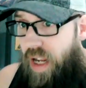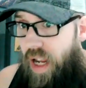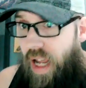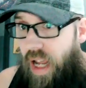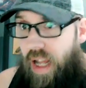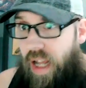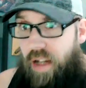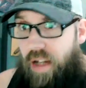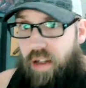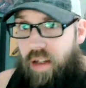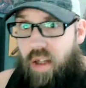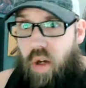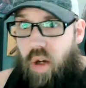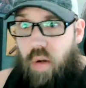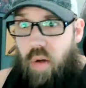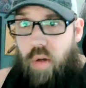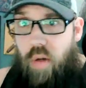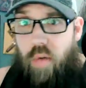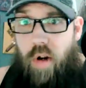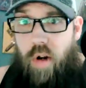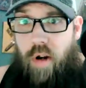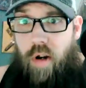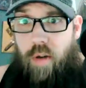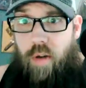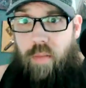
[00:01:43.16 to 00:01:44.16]
And Cody
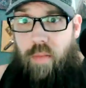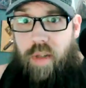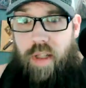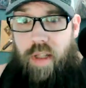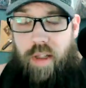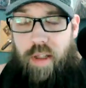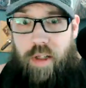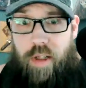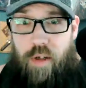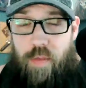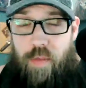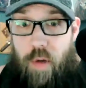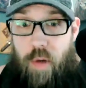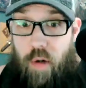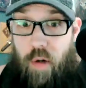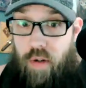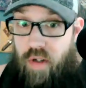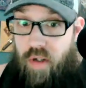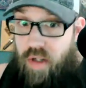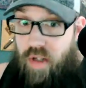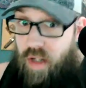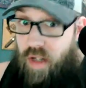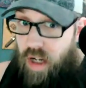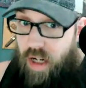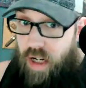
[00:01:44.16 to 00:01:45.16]
Ware completely smoked
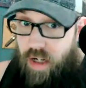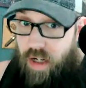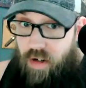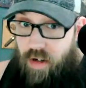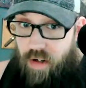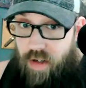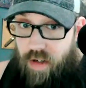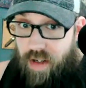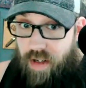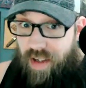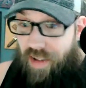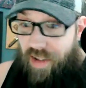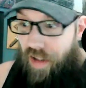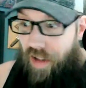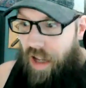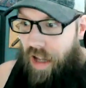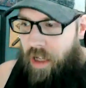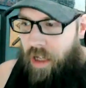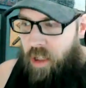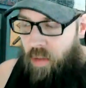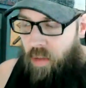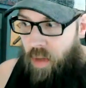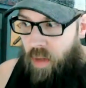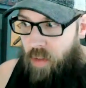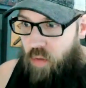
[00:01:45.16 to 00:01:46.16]
his tires and
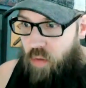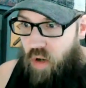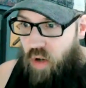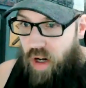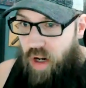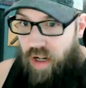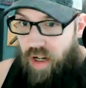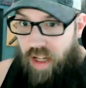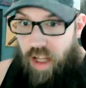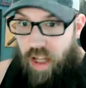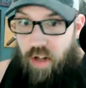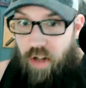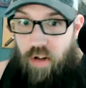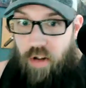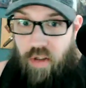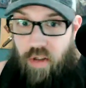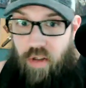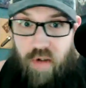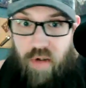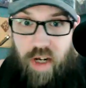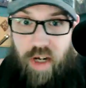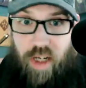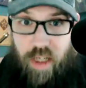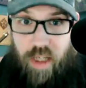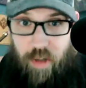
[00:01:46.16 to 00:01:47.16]
locked him up trying to get into
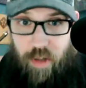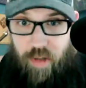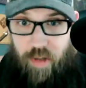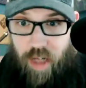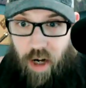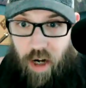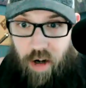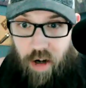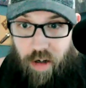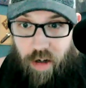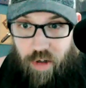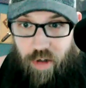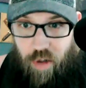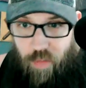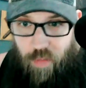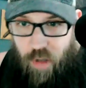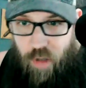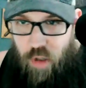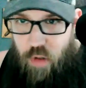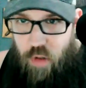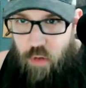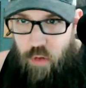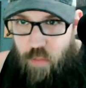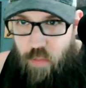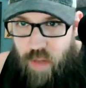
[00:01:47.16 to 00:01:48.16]
three because he was carrying so
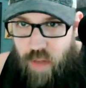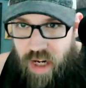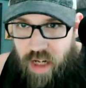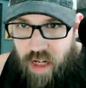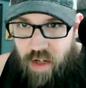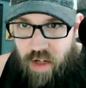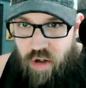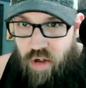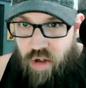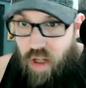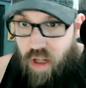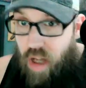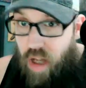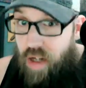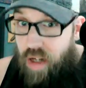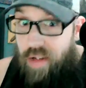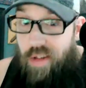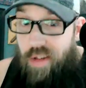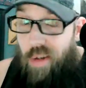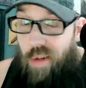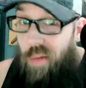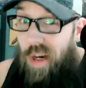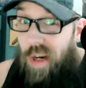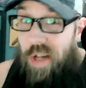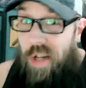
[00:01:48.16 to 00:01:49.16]
much speed and just got in
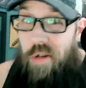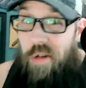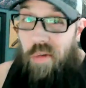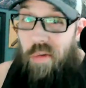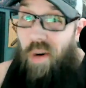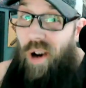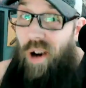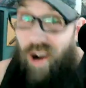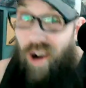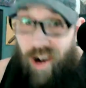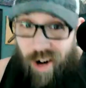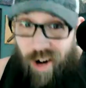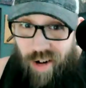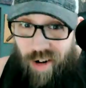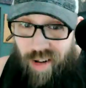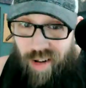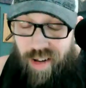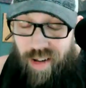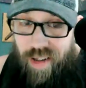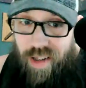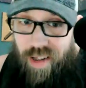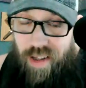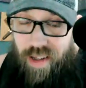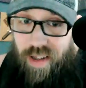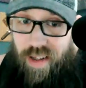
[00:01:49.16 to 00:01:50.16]
there way too hard.
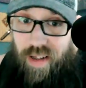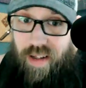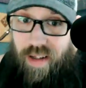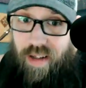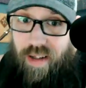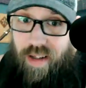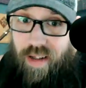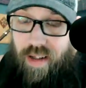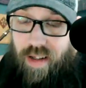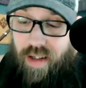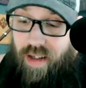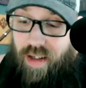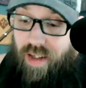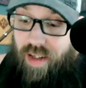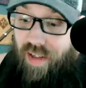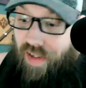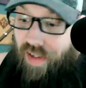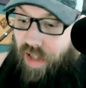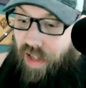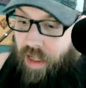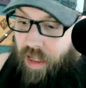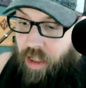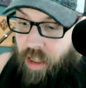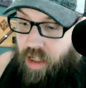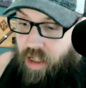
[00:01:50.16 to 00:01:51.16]

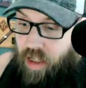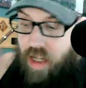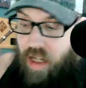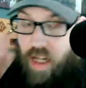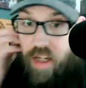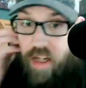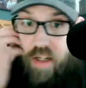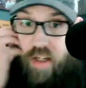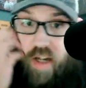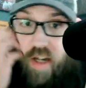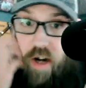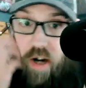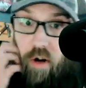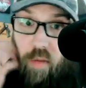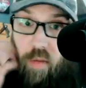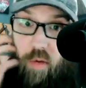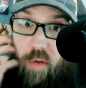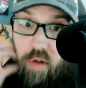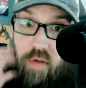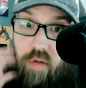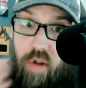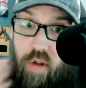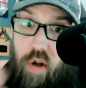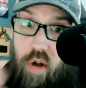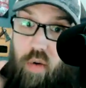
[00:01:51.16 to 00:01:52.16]
Like, he's
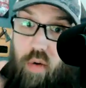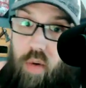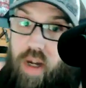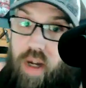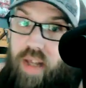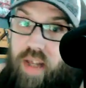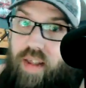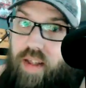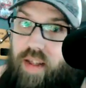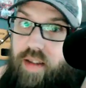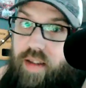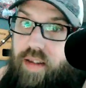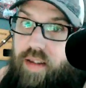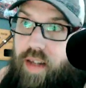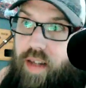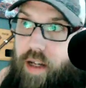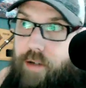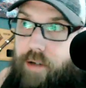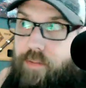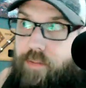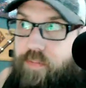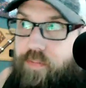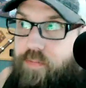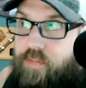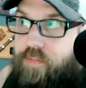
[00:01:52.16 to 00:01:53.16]
terrible. No way that, you
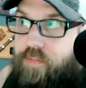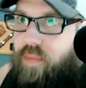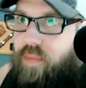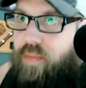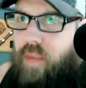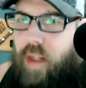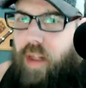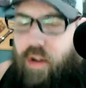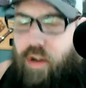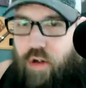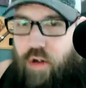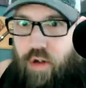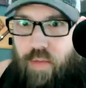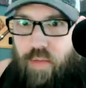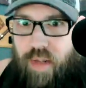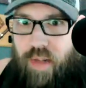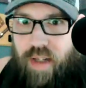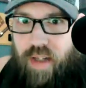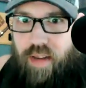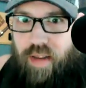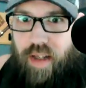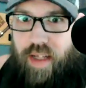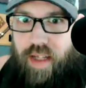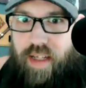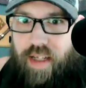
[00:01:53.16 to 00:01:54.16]
know, it should
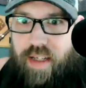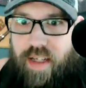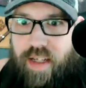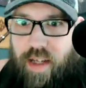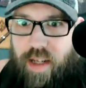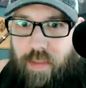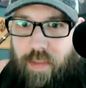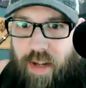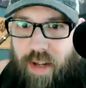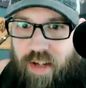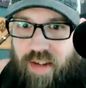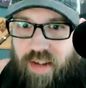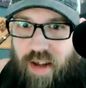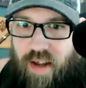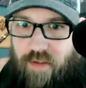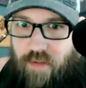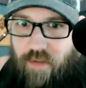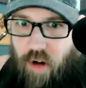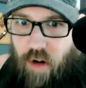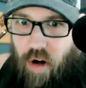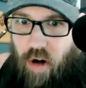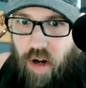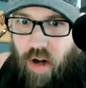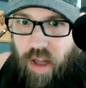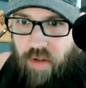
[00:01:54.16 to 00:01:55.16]
be like his teammates that
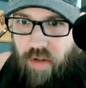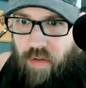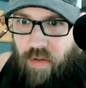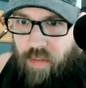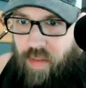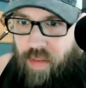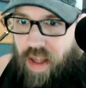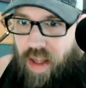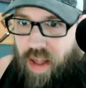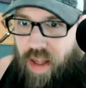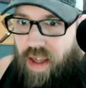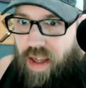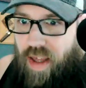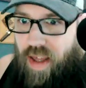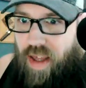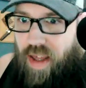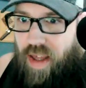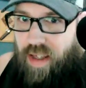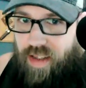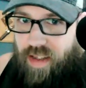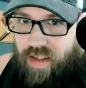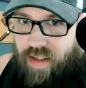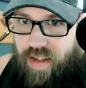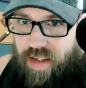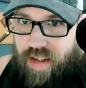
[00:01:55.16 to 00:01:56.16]
far ahead of him
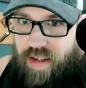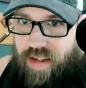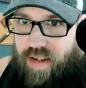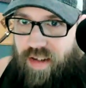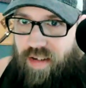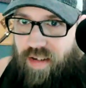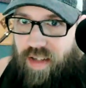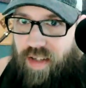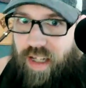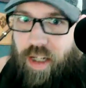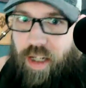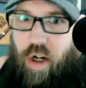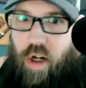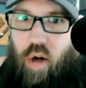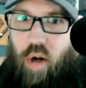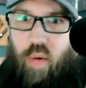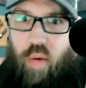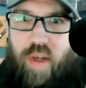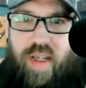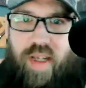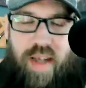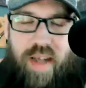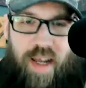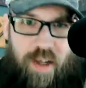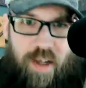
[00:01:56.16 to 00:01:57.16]
consistently and
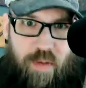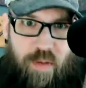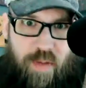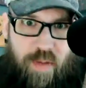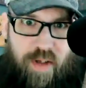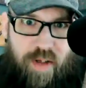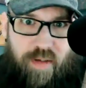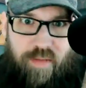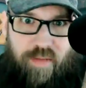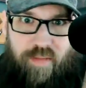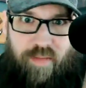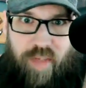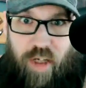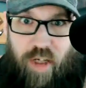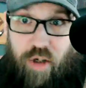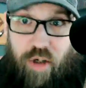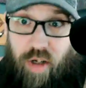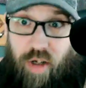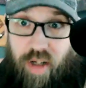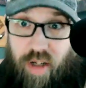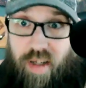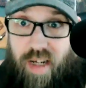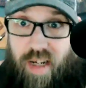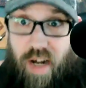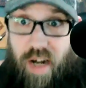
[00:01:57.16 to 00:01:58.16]
always has been. He
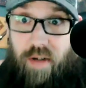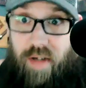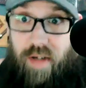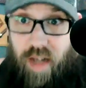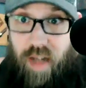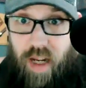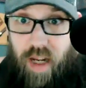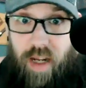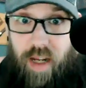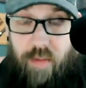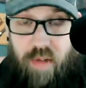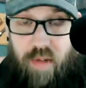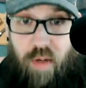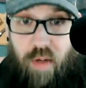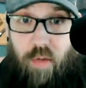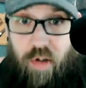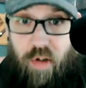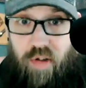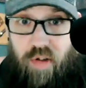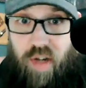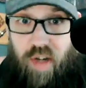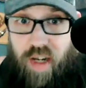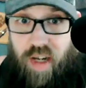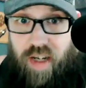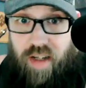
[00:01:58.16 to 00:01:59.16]
shuts down teams. I
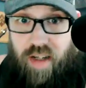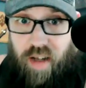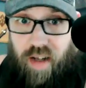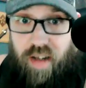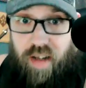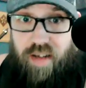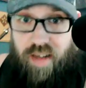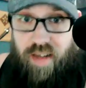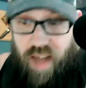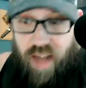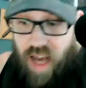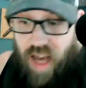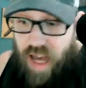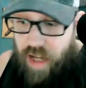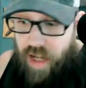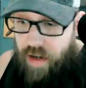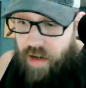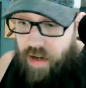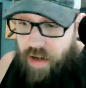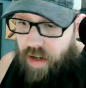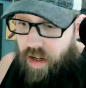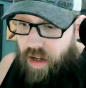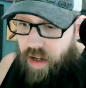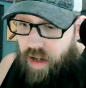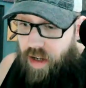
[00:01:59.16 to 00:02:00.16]
will say he does that.
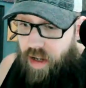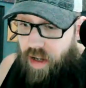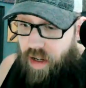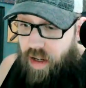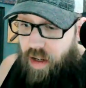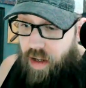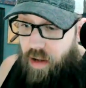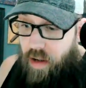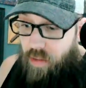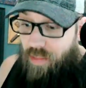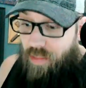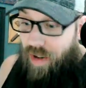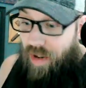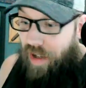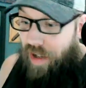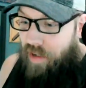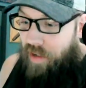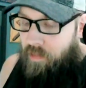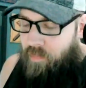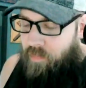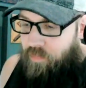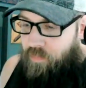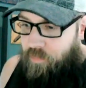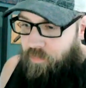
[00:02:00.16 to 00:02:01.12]
But,